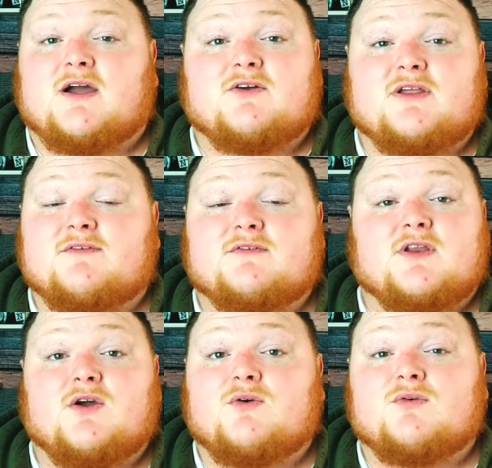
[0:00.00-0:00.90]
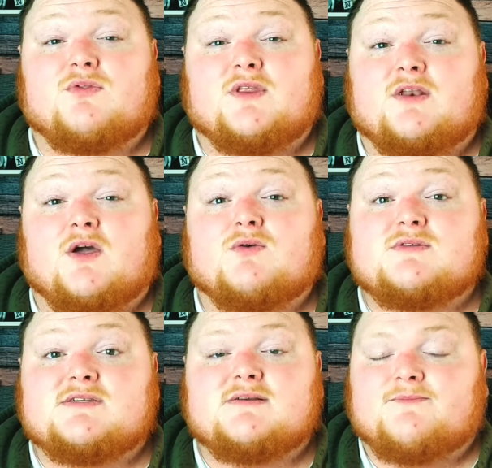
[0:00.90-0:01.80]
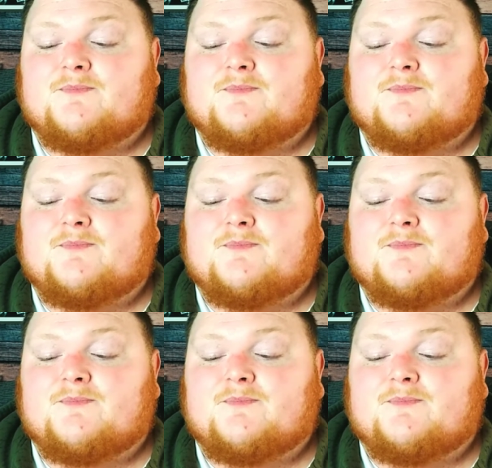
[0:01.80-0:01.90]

I don't even know the notes.